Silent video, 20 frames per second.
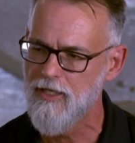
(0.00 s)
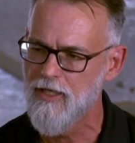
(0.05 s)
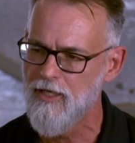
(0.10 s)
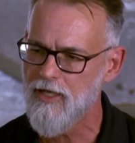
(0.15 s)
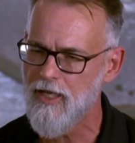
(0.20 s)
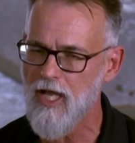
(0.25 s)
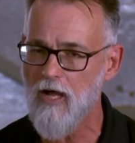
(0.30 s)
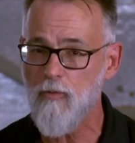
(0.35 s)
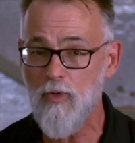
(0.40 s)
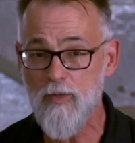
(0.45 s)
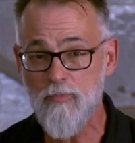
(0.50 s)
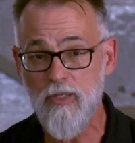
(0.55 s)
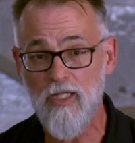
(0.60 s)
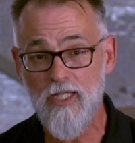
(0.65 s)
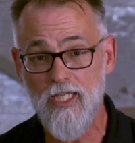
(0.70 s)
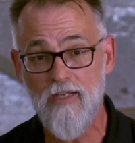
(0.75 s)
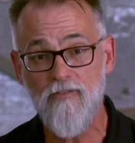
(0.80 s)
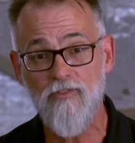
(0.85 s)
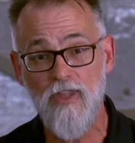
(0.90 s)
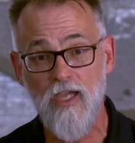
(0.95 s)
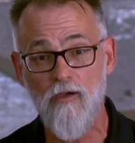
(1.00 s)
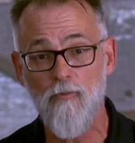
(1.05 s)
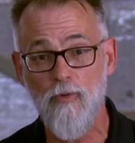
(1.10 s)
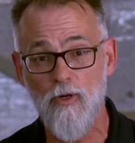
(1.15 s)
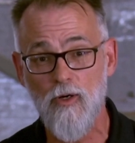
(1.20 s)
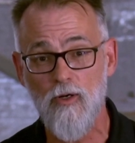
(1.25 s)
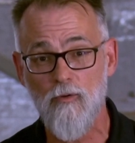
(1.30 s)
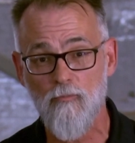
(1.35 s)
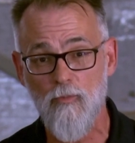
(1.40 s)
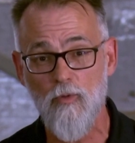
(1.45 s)
Uh, we believe that
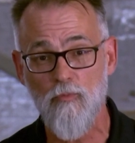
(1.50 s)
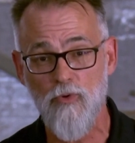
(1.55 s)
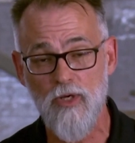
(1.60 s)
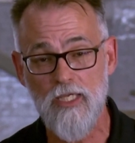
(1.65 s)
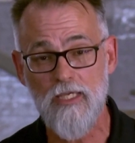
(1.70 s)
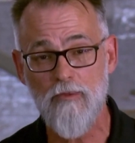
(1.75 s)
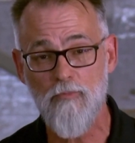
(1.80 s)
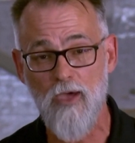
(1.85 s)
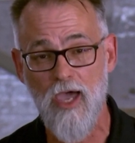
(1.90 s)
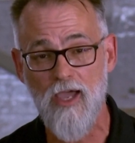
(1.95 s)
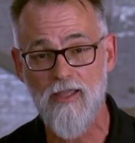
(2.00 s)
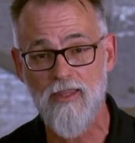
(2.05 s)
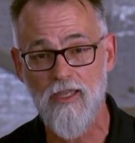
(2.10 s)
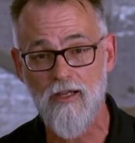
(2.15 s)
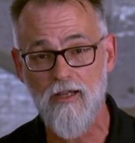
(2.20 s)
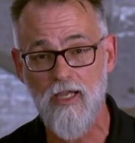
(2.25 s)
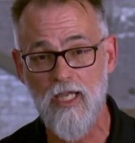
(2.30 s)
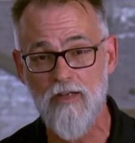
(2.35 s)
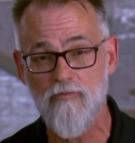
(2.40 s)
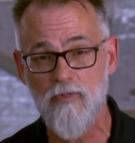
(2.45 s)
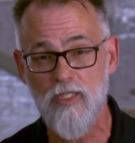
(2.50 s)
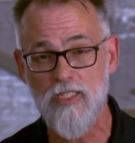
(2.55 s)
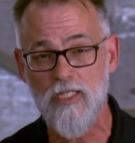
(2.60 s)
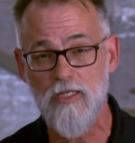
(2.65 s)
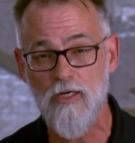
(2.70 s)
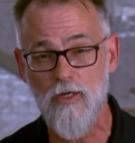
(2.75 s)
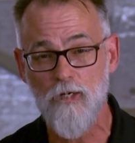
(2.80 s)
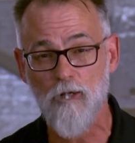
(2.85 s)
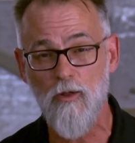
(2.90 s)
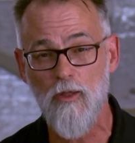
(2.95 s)
we're, we're bringing back that kind of
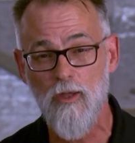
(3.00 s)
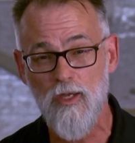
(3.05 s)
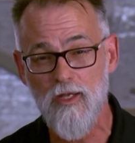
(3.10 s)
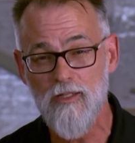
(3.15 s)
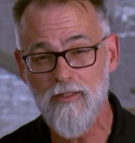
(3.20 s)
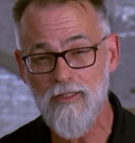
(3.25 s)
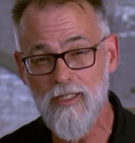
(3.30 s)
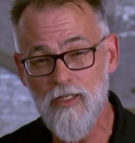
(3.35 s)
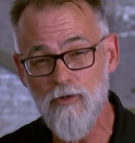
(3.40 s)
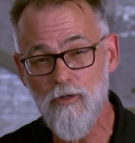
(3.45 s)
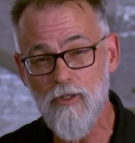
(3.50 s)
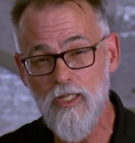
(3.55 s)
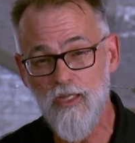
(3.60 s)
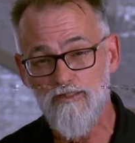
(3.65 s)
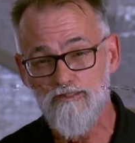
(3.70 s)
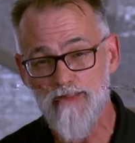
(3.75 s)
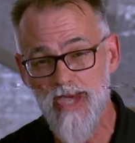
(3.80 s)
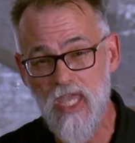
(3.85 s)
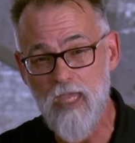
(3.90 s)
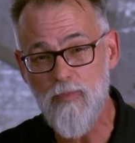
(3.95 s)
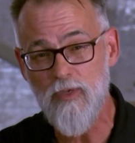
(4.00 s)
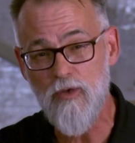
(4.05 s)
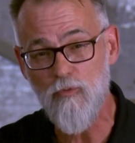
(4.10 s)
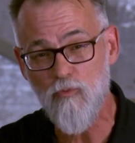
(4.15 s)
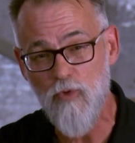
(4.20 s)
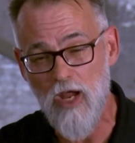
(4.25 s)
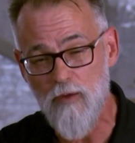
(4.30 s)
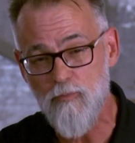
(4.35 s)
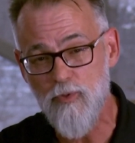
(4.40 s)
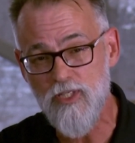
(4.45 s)
material. Literally, maybe
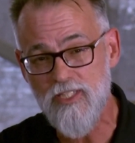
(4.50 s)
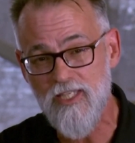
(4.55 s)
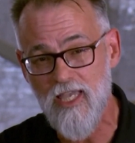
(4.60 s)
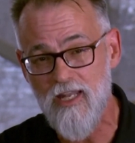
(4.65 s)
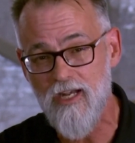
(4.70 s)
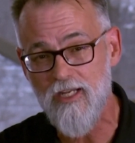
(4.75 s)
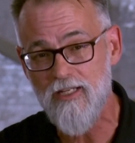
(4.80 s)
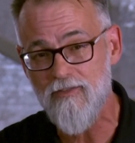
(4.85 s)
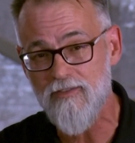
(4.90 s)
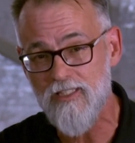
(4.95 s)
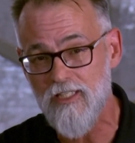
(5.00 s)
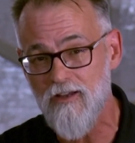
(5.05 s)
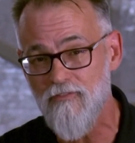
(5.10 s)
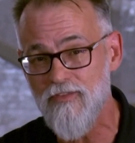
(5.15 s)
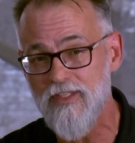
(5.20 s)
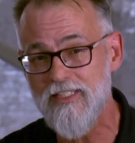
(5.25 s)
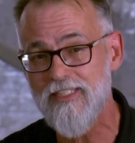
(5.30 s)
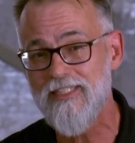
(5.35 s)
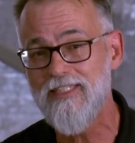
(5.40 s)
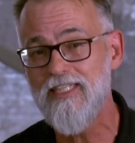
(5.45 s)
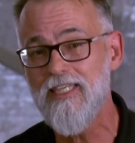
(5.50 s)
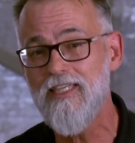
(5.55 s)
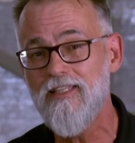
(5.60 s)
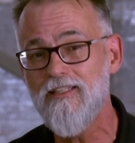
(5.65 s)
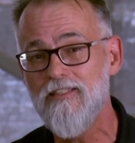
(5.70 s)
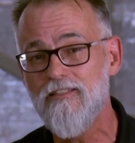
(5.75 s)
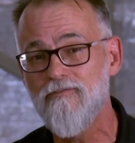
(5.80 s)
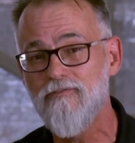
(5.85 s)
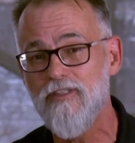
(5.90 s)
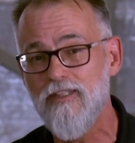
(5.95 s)
representatives of the
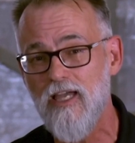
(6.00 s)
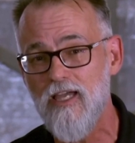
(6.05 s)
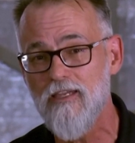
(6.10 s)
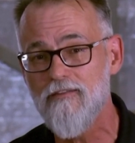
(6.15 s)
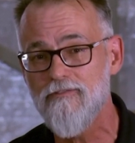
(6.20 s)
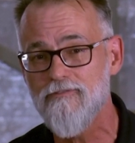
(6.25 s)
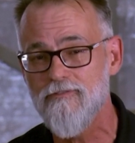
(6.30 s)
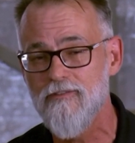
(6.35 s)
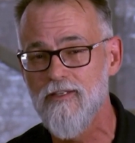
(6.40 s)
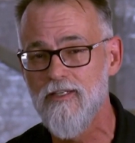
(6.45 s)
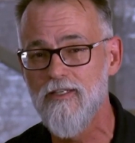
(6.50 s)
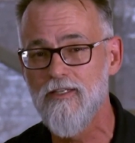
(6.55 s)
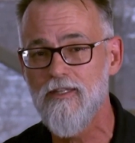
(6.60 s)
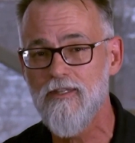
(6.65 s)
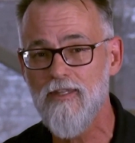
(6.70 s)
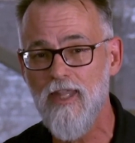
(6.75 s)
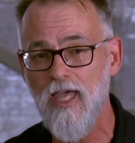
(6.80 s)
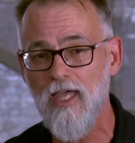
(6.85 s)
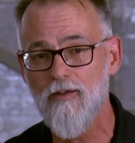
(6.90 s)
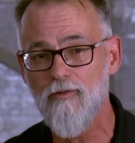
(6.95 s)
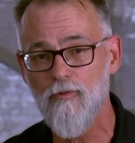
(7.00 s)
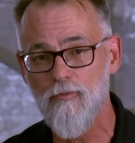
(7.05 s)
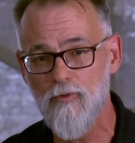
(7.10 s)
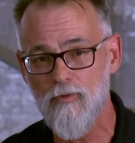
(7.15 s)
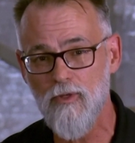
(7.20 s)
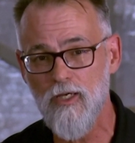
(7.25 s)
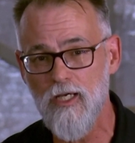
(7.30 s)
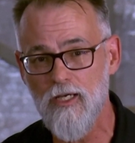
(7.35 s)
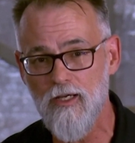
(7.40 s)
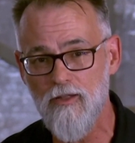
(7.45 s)
seeds of life that
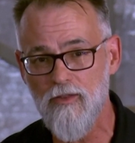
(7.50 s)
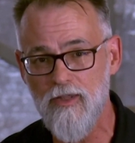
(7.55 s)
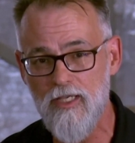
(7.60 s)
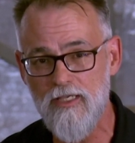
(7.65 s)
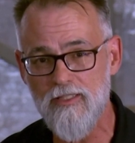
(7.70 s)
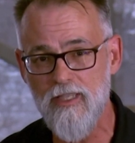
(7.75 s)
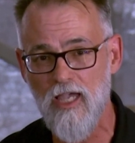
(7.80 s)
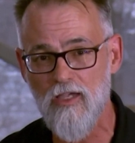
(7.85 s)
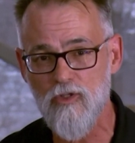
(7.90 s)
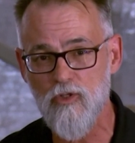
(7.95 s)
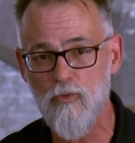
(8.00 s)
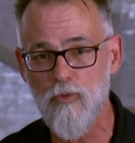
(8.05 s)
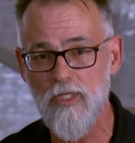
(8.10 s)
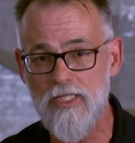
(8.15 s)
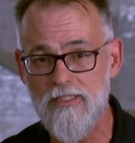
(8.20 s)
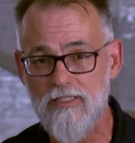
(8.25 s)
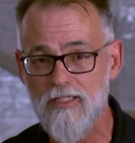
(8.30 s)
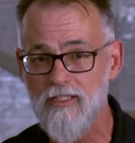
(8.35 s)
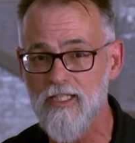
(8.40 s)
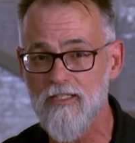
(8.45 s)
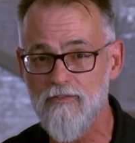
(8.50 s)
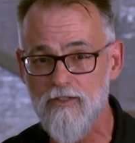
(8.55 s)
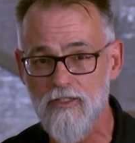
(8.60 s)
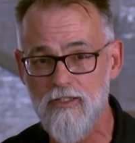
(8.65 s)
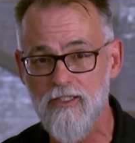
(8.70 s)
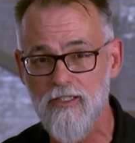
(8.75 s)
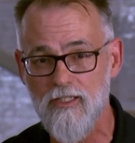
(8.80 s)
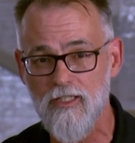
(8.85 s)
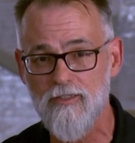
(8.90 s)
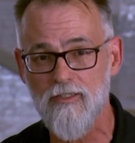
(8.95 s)
uh, these asteroids
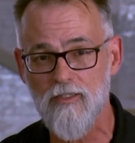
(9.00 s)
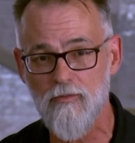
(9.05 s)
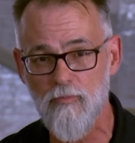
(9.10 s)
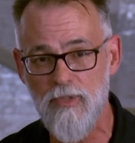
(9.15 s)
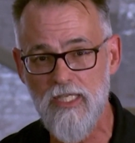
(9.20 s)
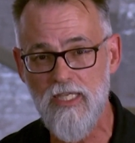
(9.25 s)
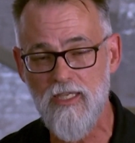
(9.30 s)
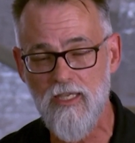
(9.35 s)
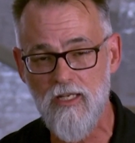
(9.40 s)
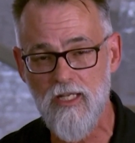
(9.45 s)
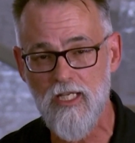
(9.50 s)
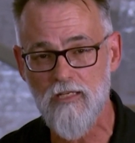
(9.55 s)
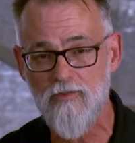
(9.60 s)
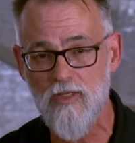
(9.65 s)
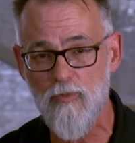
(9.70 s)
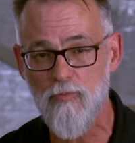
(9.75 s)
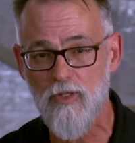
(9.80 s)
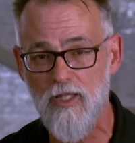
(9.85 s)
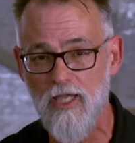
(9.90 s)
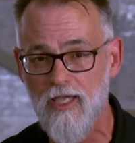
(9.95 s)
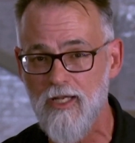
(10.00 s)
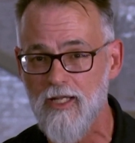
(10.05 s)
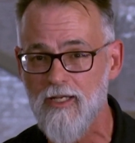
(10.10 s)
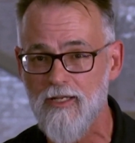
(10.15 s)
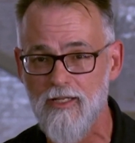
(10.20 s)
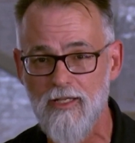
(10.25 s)
delivered at the beginning of our planet